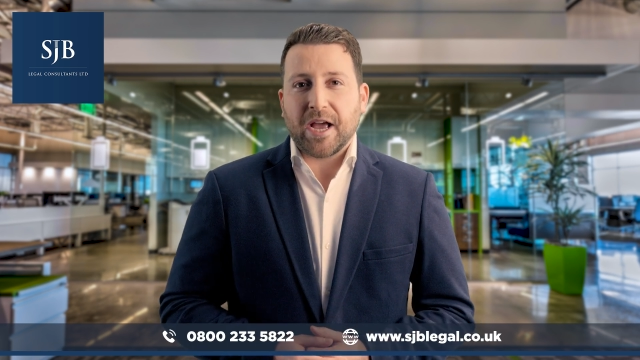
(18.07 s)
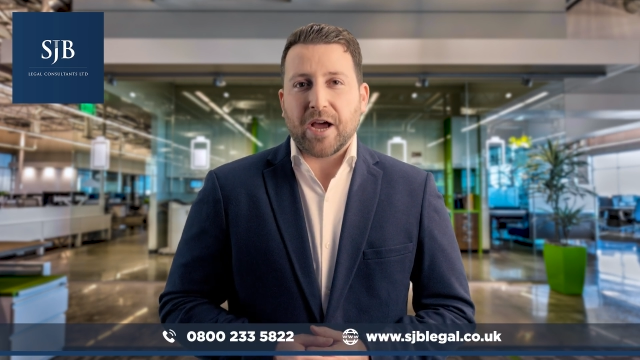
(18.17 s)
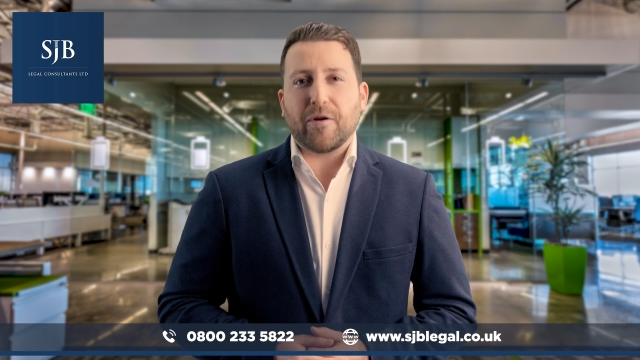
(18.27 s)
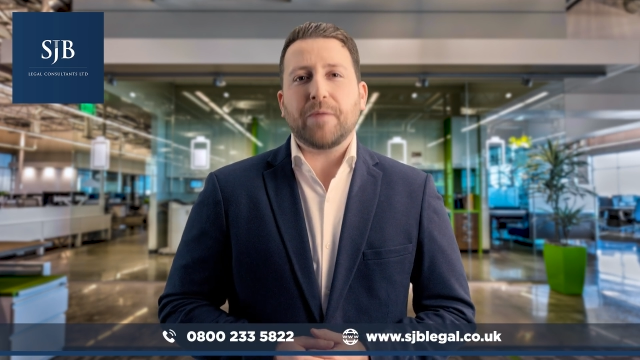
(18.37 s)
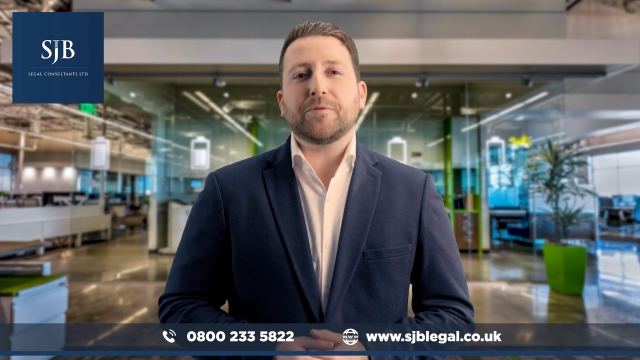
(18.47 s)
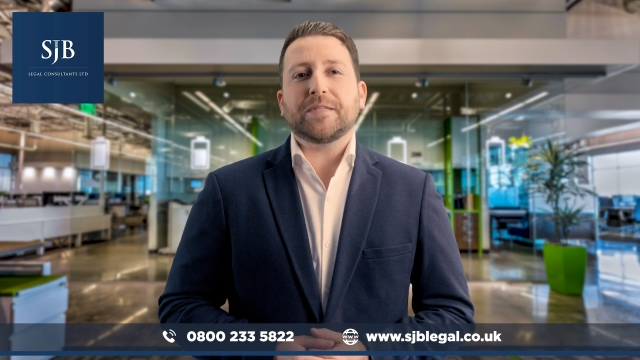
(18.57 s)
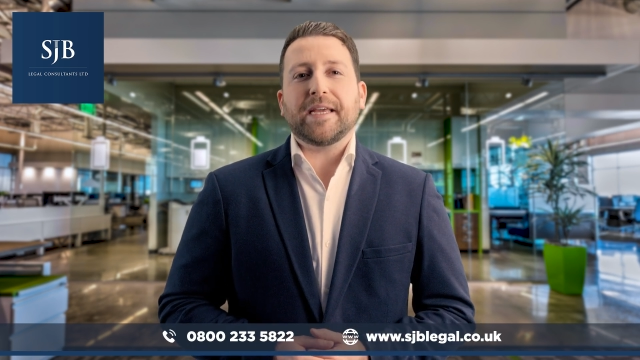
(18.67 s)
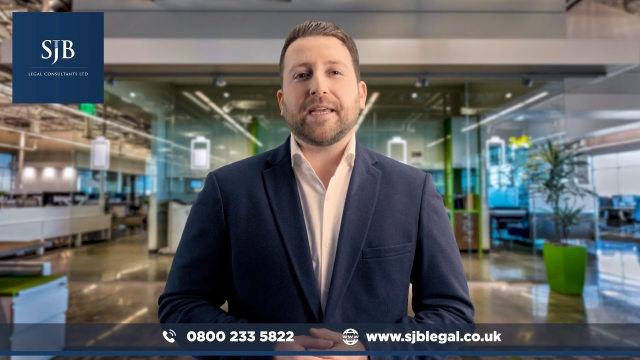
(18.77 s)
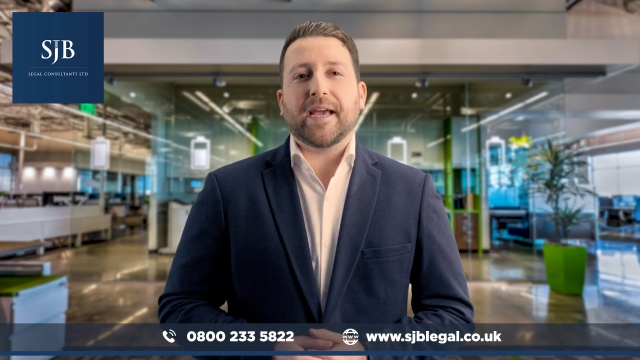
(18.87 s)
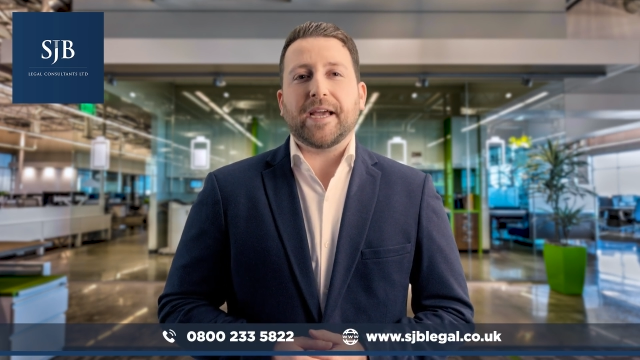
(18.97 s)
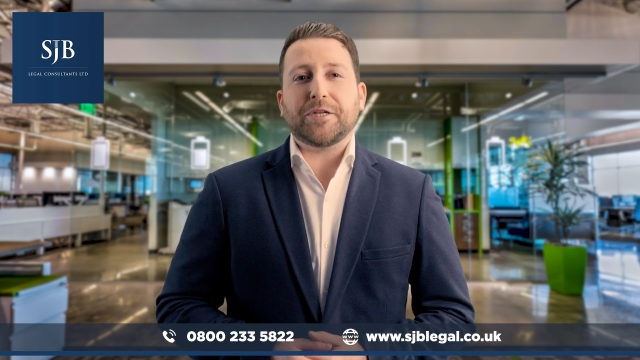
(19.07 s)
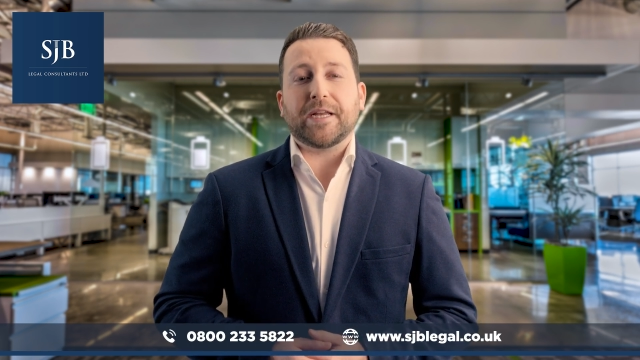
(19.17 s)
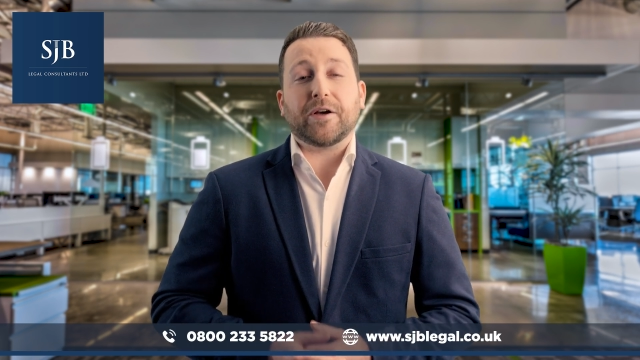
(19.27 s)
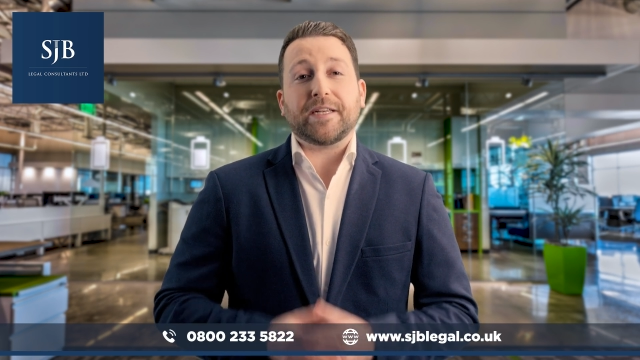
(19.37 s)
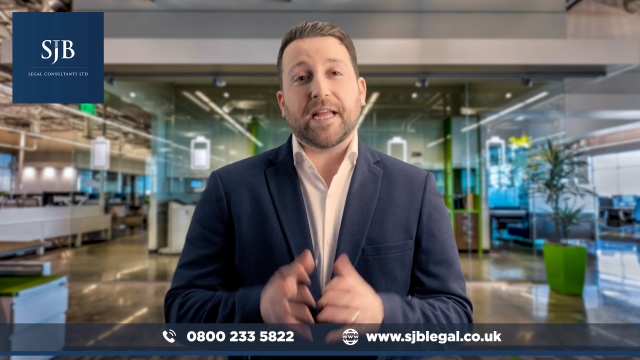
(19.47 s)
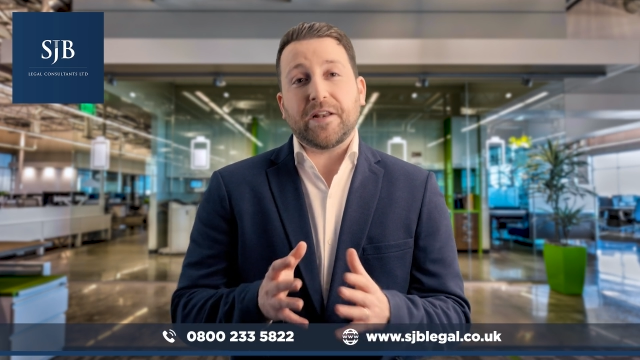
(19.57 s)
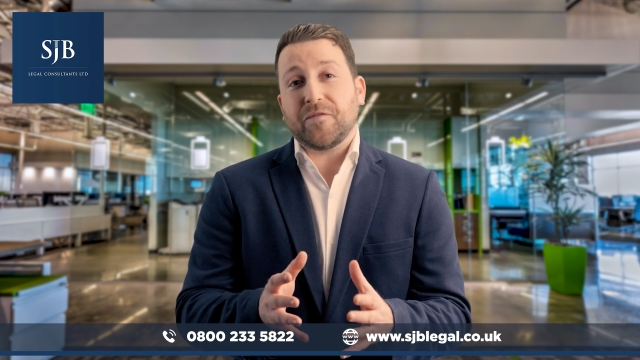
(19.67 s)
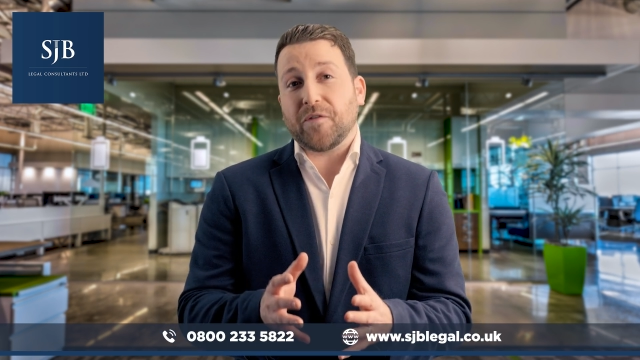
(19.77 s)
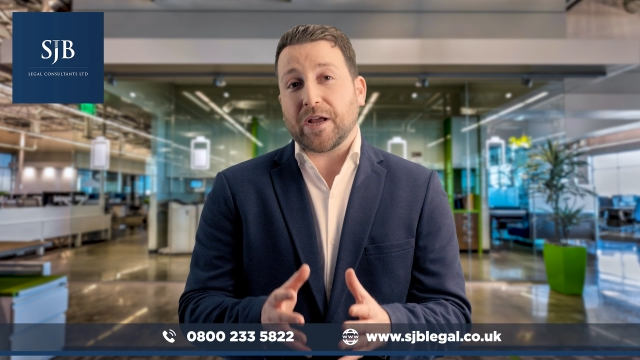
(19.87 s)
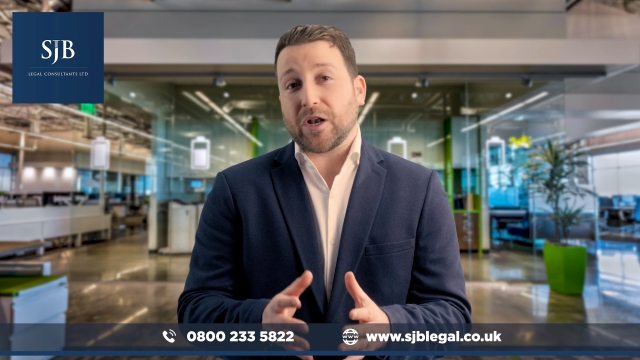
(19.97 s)
are able to engage in
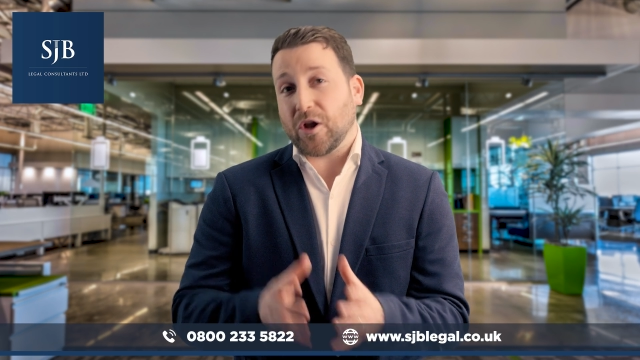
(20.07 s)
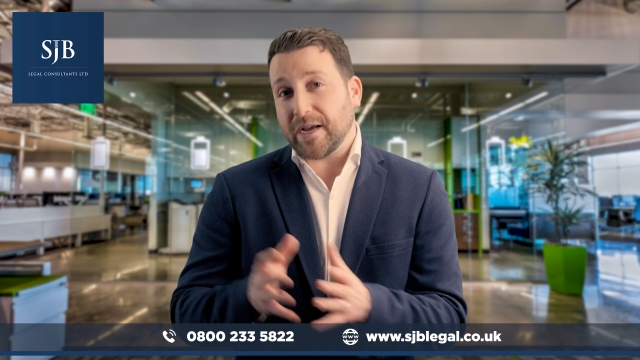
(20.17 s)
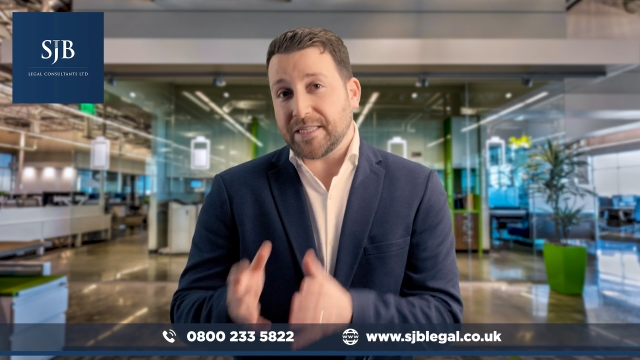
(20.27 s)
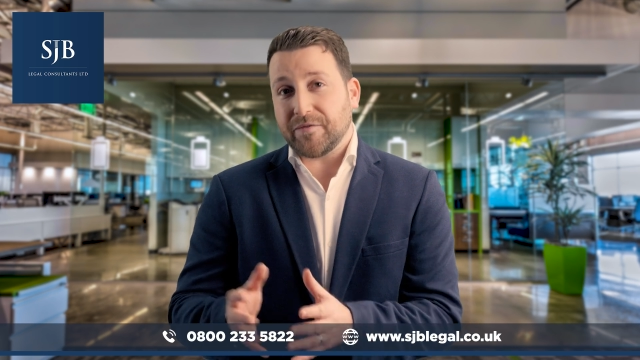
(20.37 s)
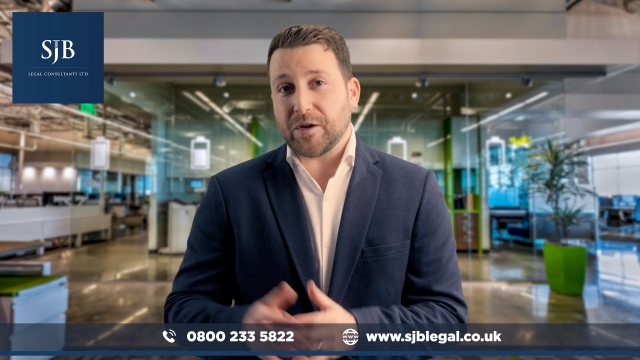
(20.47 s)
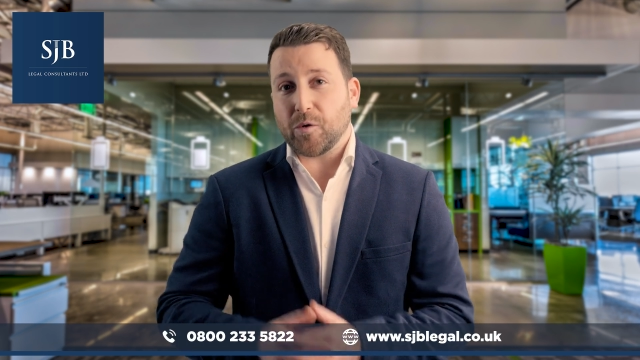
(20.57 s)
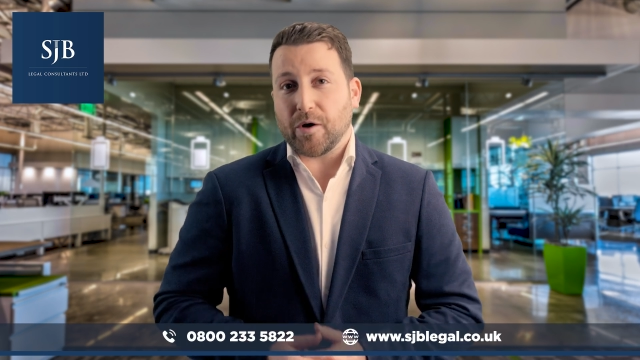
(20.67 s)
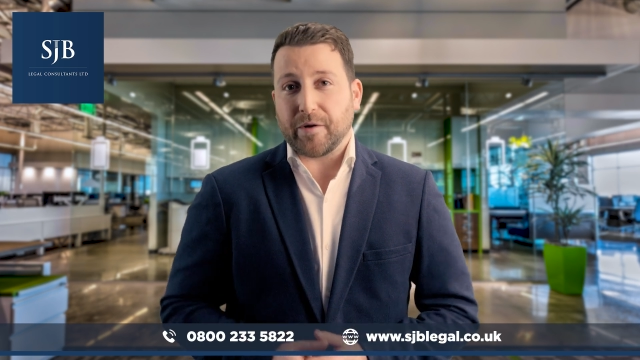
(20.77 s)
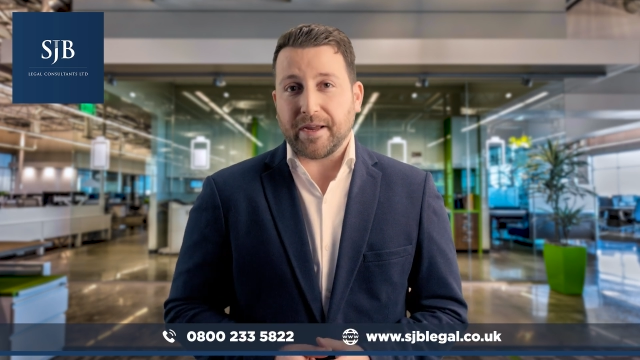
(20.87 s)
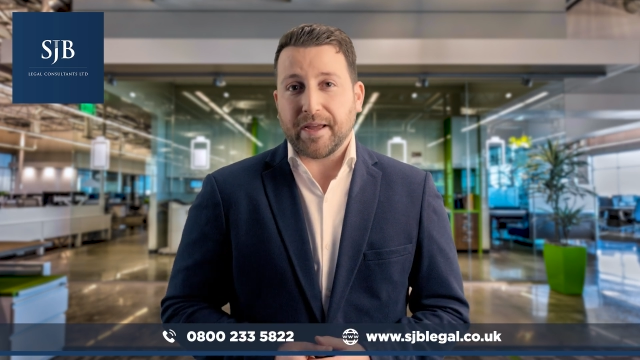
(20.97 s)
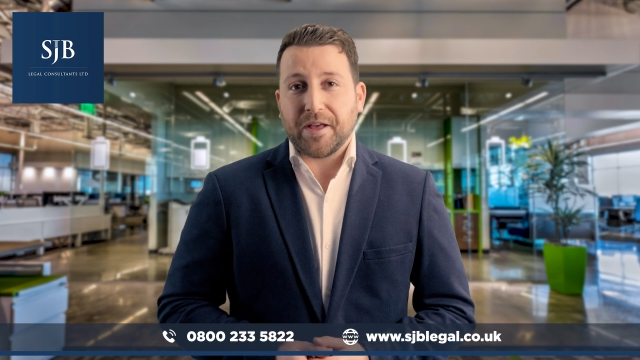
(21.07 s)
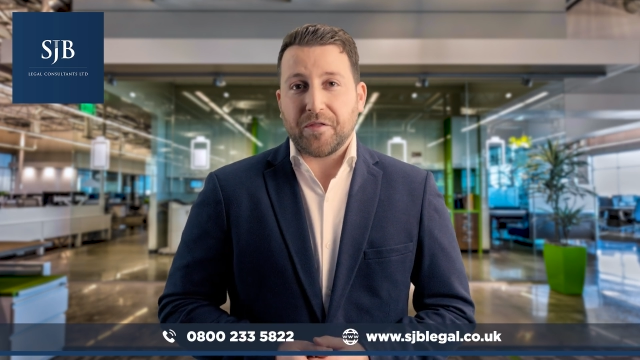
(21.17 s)
identifying lines of inquiry